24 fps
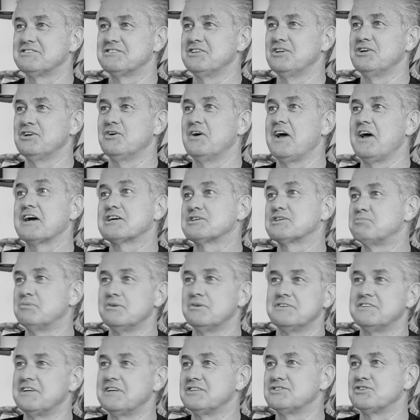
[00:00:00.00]

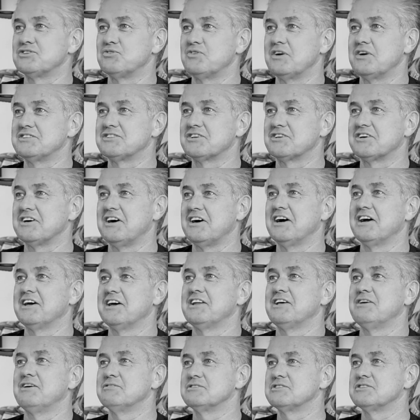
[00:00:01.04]
expert desert racer guy,
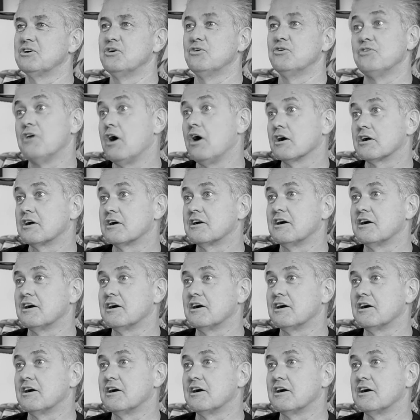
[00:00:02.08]
and he was a Hodaka